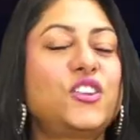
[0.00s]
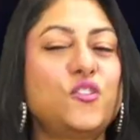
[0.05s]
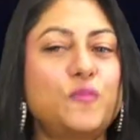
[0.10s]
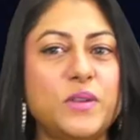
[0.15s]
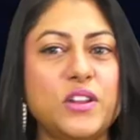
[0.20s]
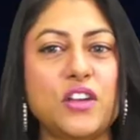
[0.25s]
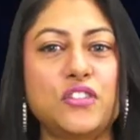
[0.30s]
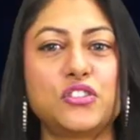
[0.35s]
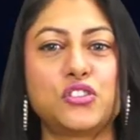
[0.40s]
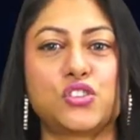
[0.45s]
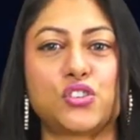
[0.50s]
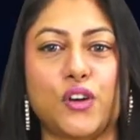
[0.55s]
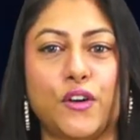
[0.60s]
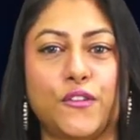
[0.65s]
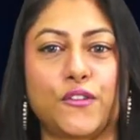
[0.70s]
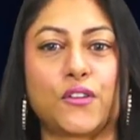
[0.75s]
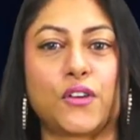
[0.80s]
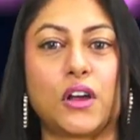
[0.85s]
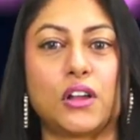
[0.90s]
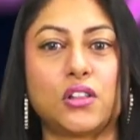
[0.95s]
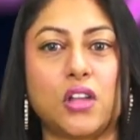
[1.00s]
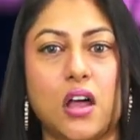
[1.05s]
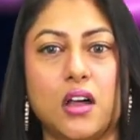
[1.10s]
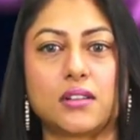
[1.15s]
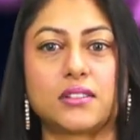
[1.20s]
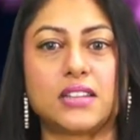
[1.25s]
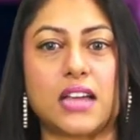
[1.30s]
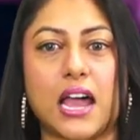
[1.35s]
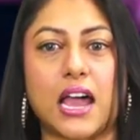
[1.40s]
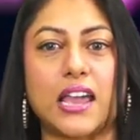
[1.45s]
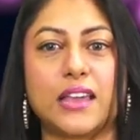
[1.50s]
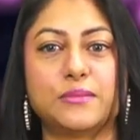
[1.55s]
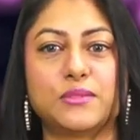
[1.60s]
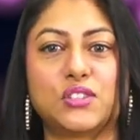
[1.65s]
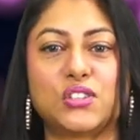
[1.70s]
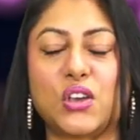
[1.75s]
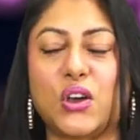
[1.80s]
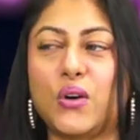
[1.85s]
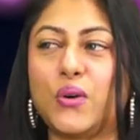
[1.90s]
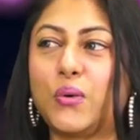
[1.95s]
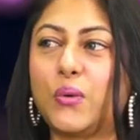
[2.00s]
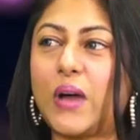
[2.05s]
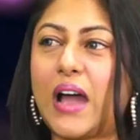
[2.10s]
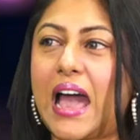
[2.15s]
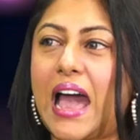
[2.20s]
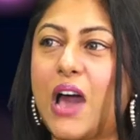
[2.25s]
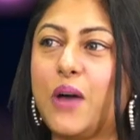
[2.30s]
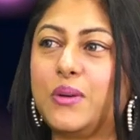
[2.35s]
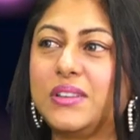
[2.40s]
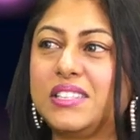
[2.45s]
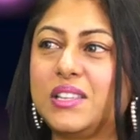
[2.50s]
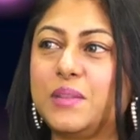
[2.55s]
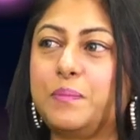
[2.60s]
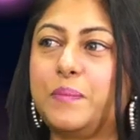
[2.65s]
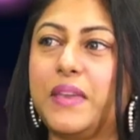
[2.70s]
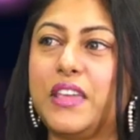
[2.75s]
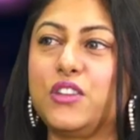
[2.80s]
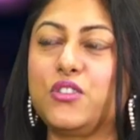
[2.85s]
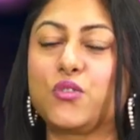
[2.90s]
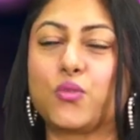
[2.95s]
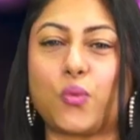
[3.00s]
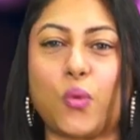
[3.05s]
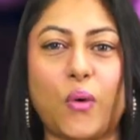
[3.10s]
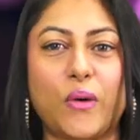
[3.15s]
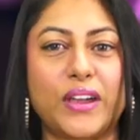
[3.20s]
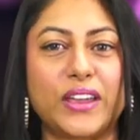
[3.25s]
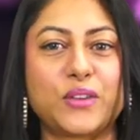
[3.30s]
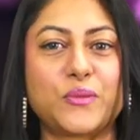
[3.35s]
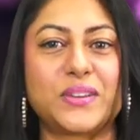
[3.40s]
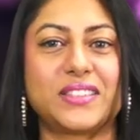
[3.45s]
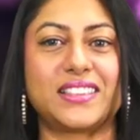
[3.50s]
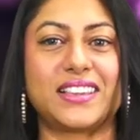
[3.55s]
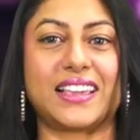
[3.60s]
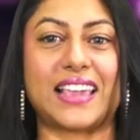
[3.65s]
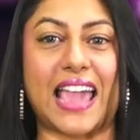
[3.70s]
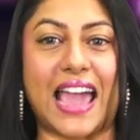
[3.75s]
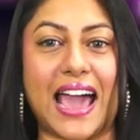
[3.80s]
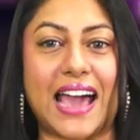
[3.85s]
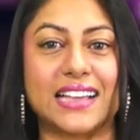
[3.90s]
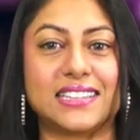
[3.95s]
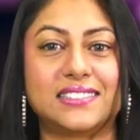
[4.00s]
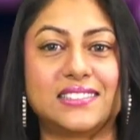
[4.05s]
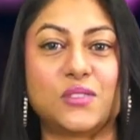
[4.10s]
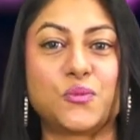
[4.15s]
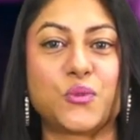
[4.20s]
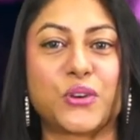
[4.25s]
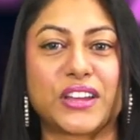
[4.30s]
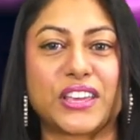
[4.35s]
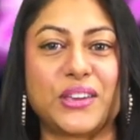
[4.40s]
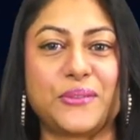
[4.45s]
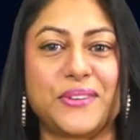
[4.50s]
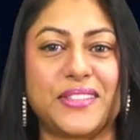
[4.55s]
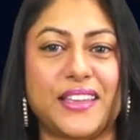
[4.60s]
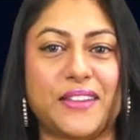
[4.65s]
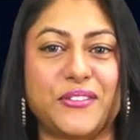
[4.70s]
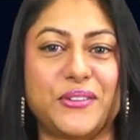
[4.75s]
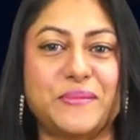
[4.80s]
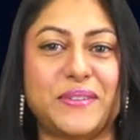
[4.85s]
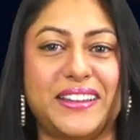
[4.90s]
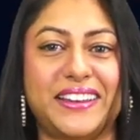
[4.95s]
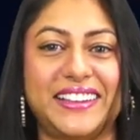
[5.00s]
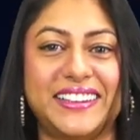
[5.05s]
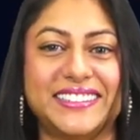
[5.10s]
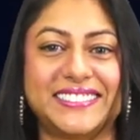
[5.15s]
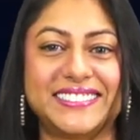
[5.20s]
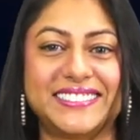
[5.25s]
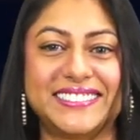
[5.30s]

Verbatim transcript: you've been on the show for a long time, so how has it been growing with the cast and working with everybody?